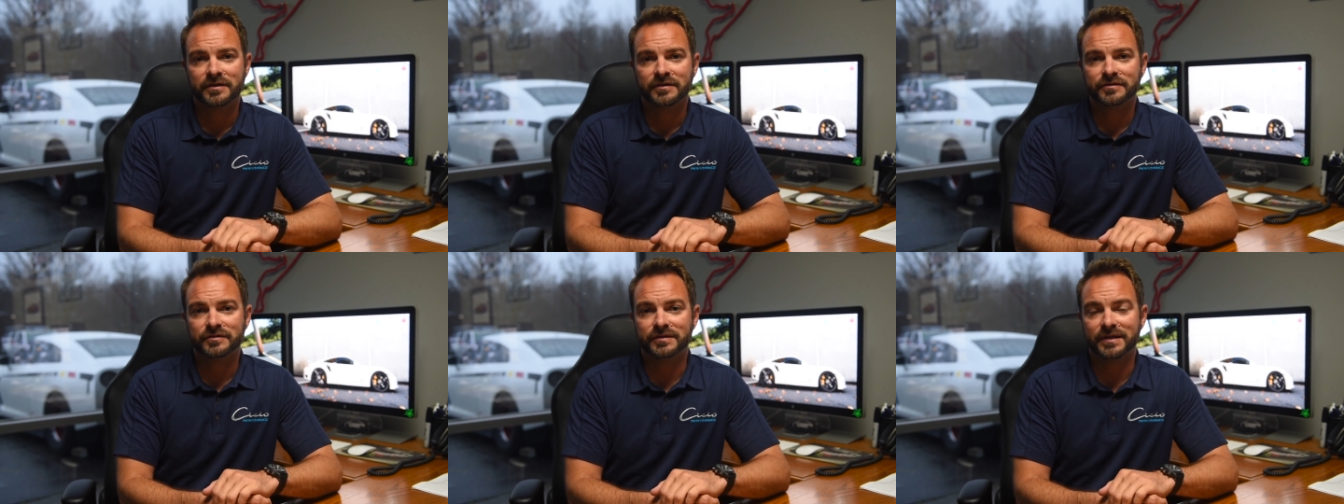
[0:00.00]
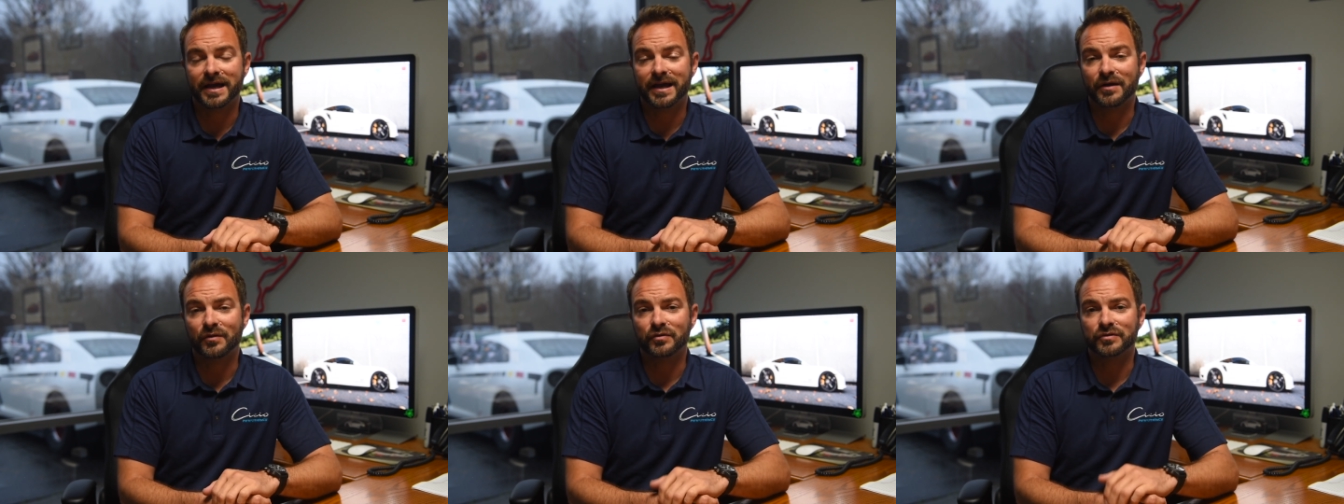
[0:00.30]
So
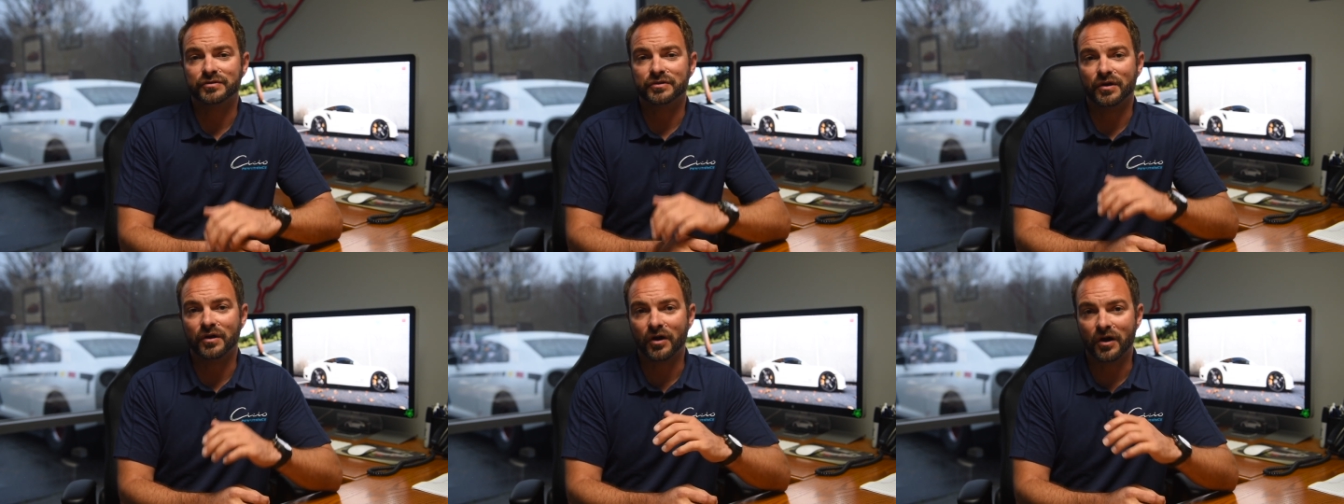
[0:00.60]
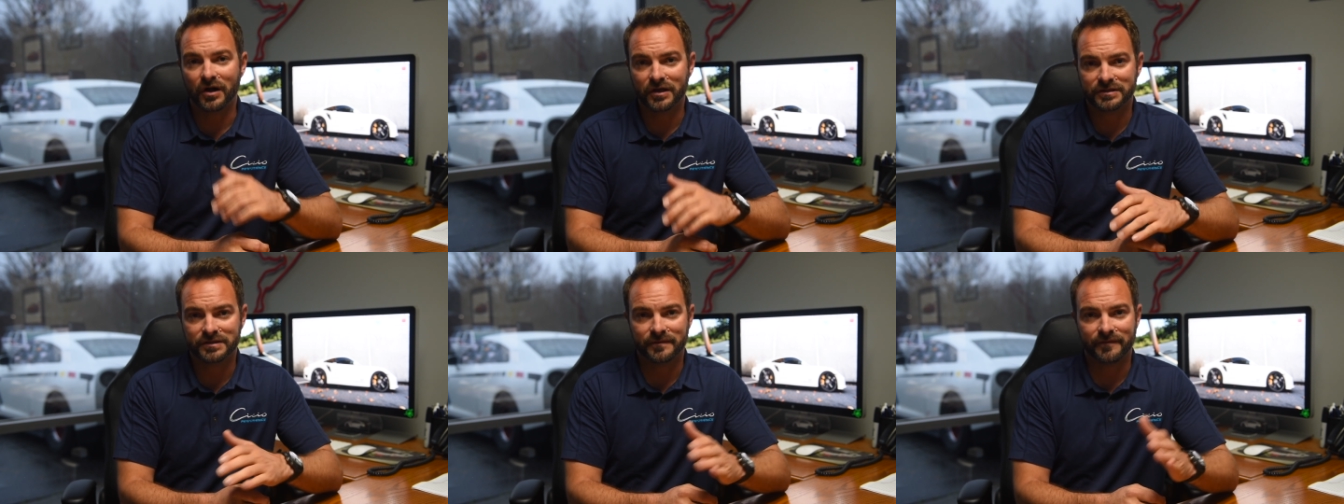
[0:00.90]
that was
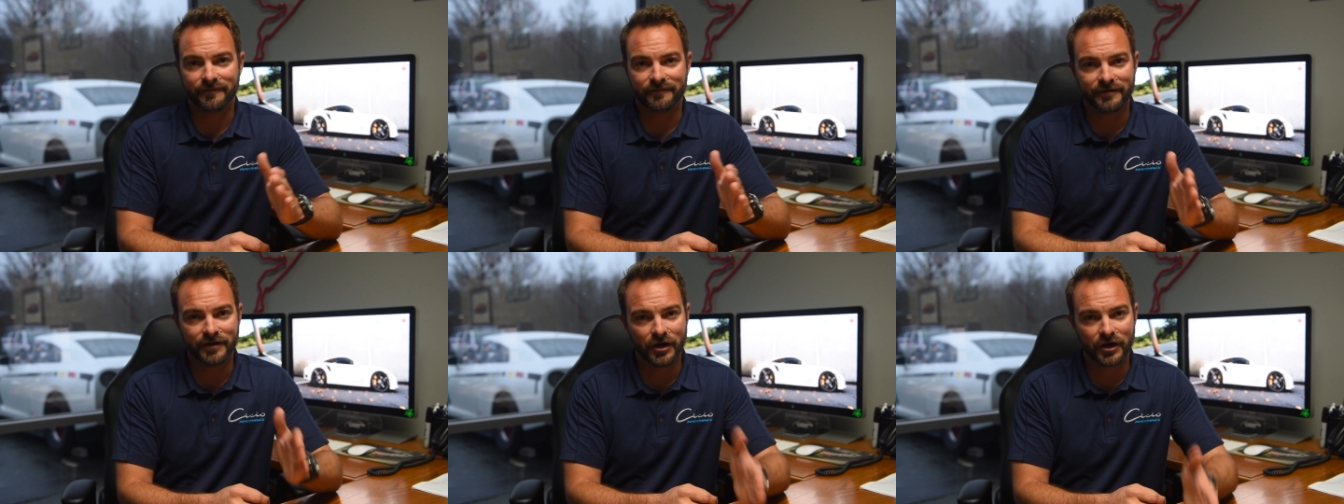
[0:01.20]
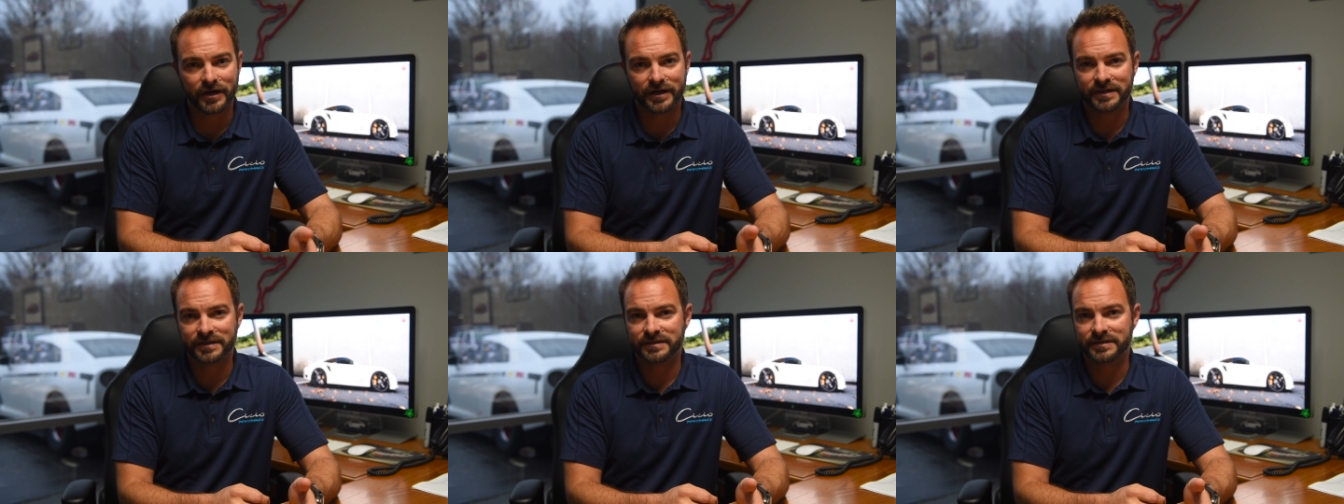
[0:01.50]
awesome.
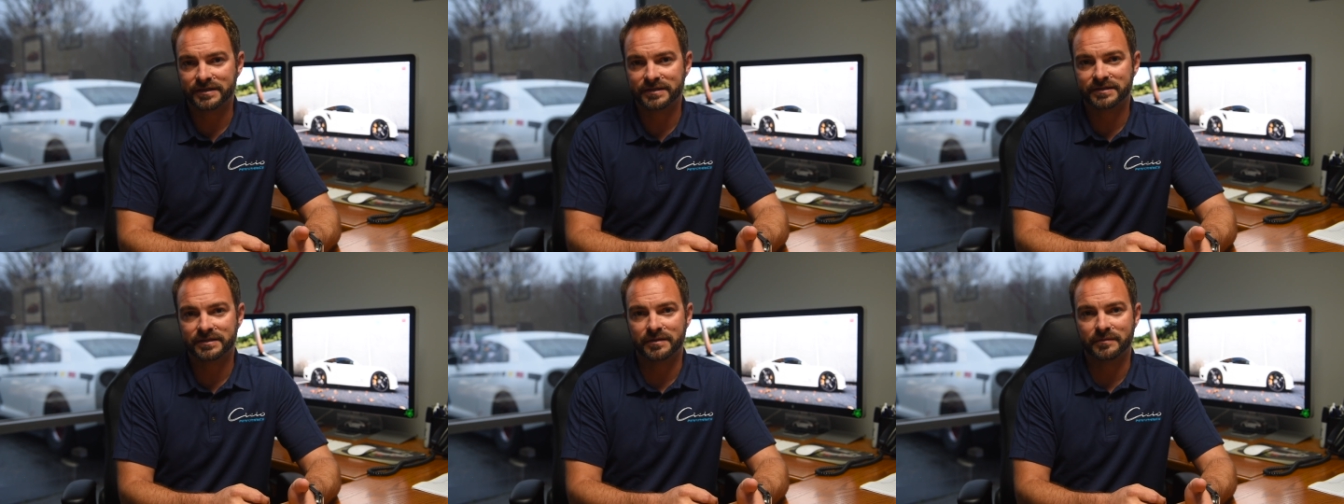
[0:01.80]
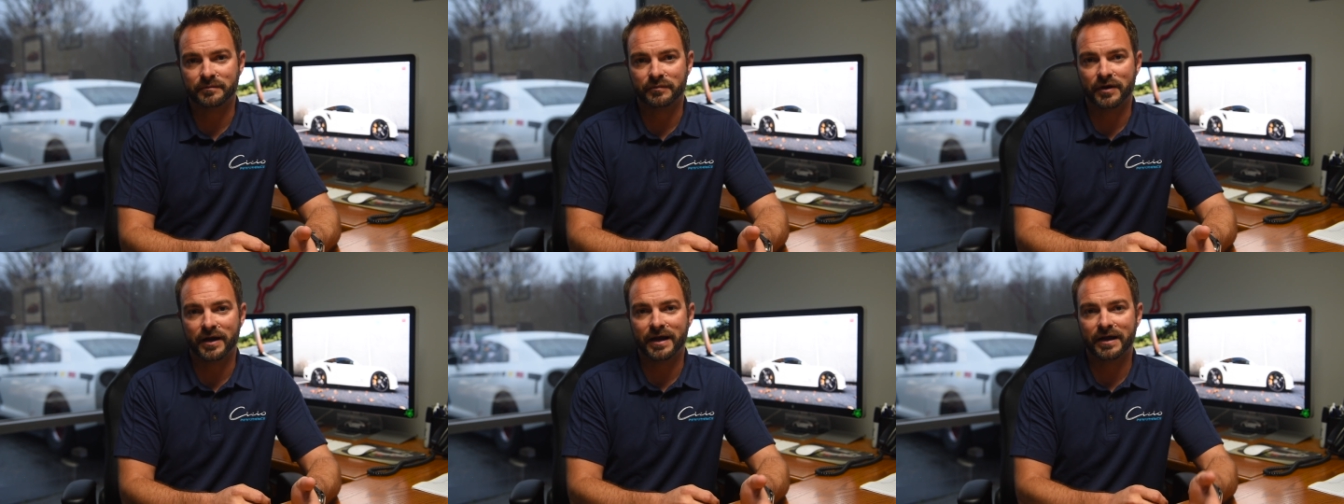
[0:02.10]
Very
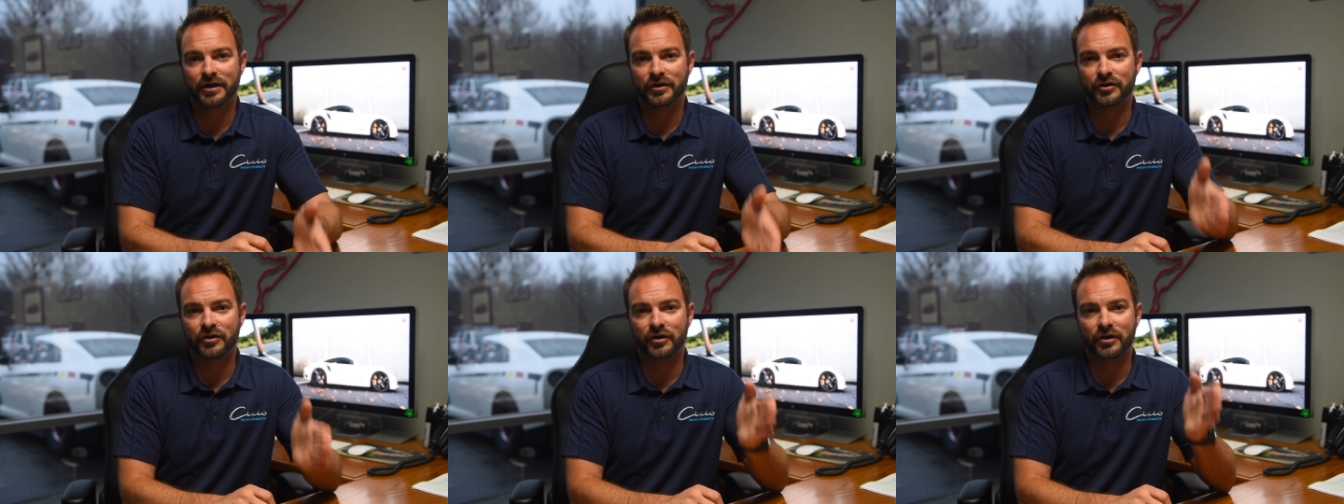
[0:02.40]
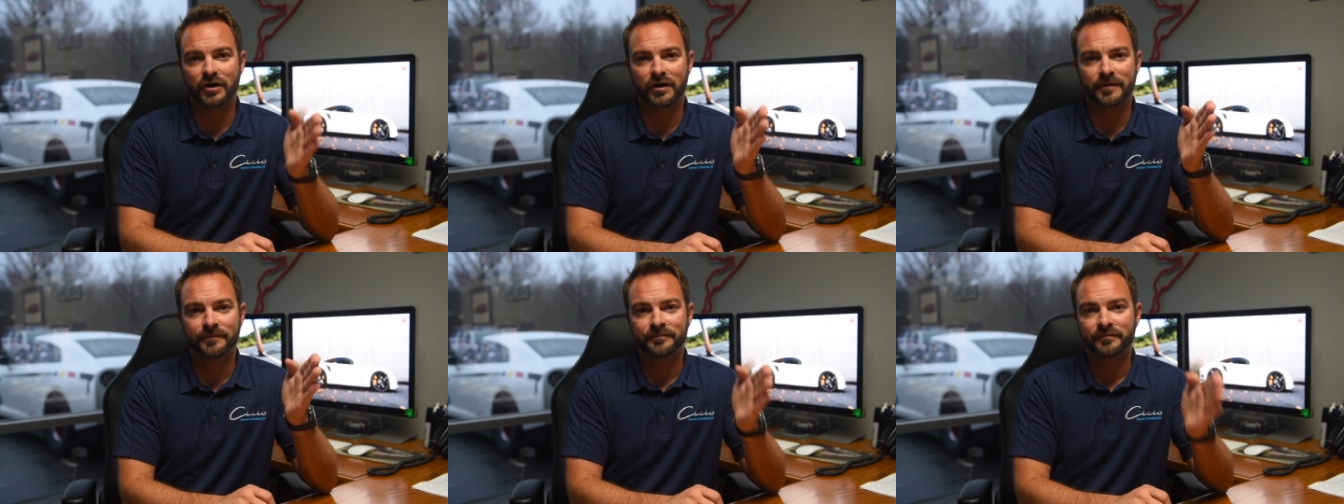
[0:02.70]
consistent bracket
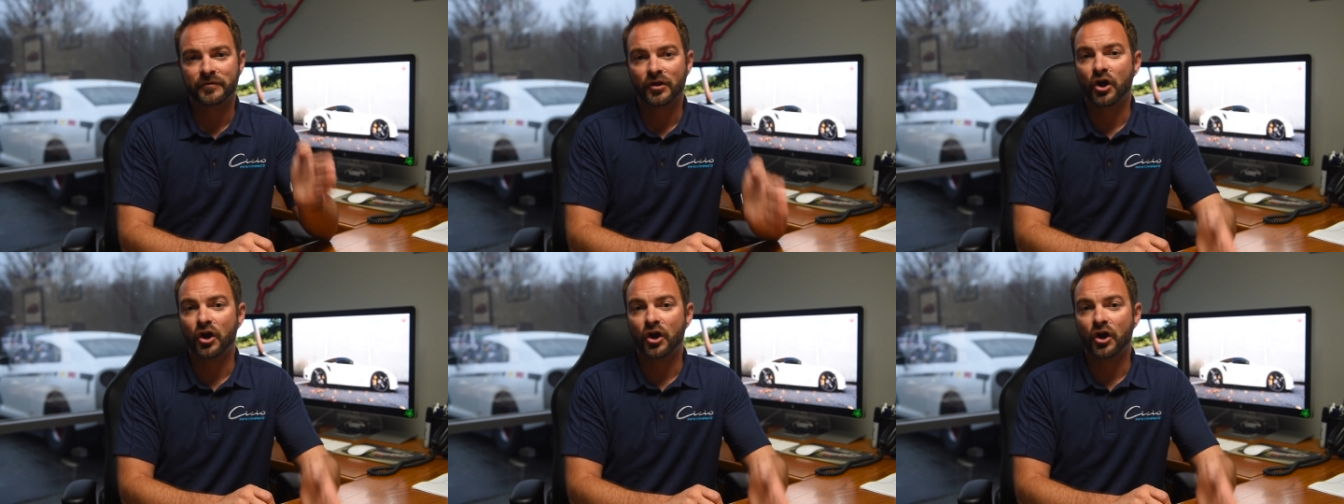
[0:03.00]
car,